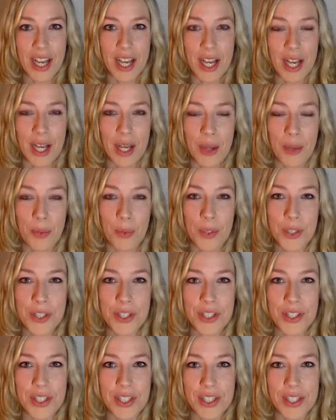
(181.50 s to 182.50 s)
uh, which
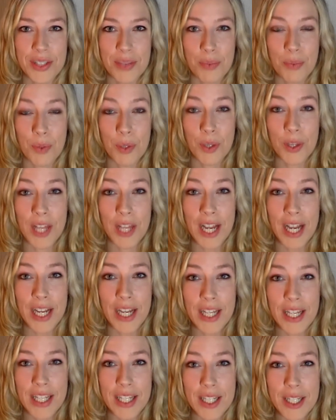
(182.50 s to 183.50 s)
is
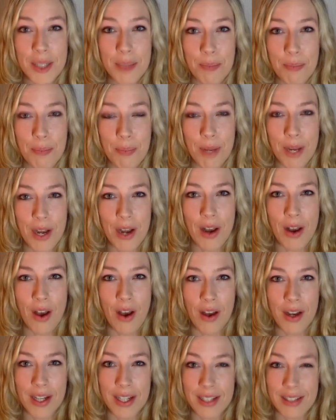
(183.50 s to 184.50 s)
related but
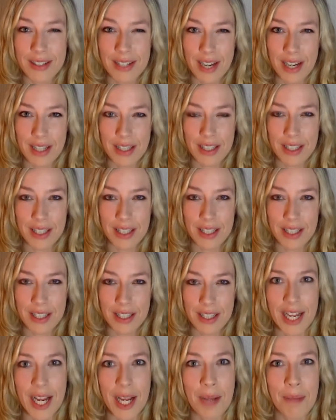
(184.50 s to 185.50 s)
not exactly the
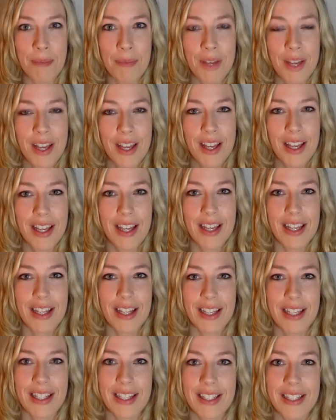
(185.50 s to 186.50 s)
same,
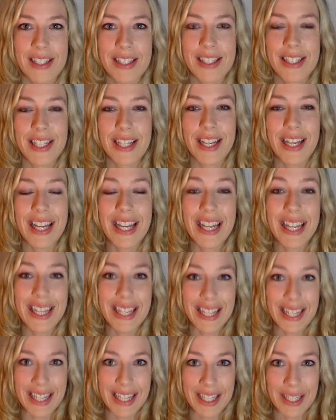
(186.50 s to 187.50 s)
is
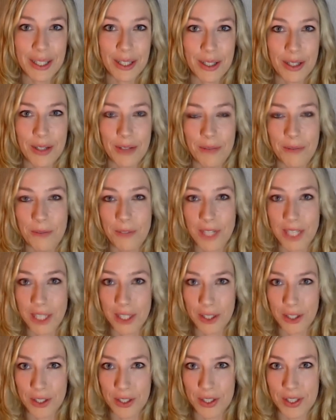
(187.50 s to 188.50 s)
it
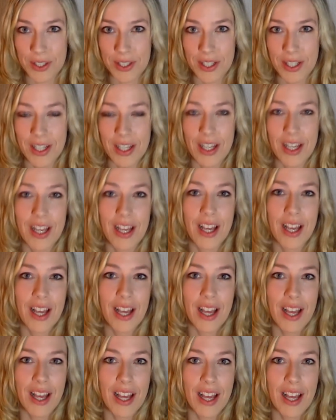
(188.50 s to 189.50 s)
figures.
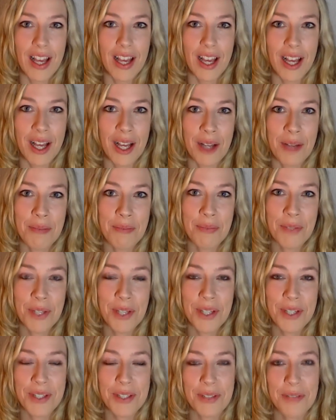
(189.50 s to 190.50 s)
Um,
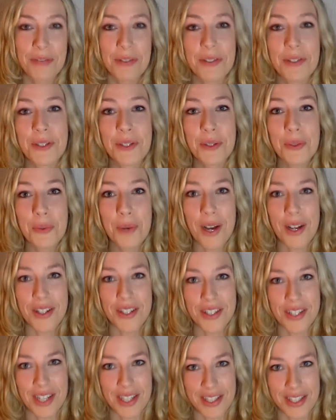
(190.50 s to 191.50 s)
so if you do
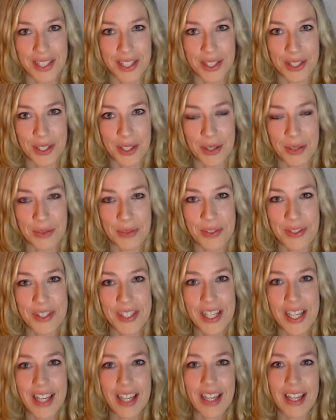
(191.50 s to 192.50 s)
watch Jessica Jones,
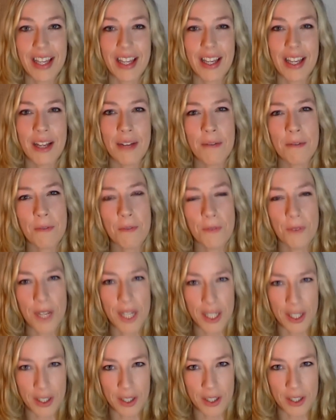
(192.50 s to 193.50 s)
it
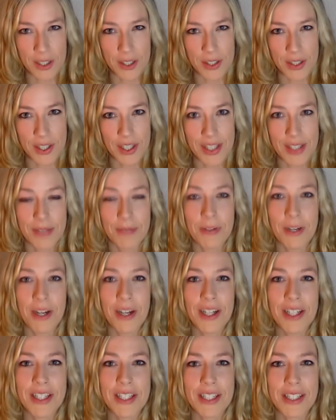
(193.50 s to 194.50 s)
figures is a
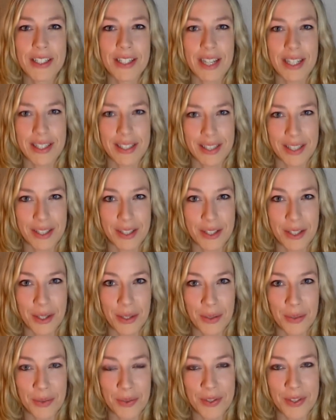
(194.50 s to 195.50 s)
very Jessica
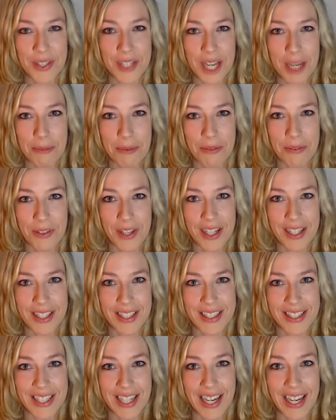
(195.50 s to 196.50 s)
Jones type of thing
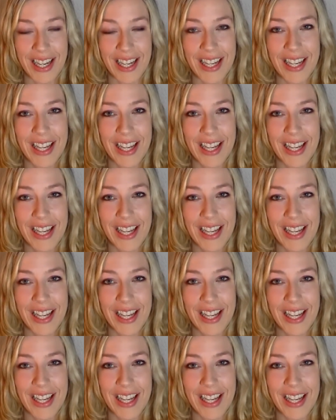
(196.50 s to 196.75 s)
to say.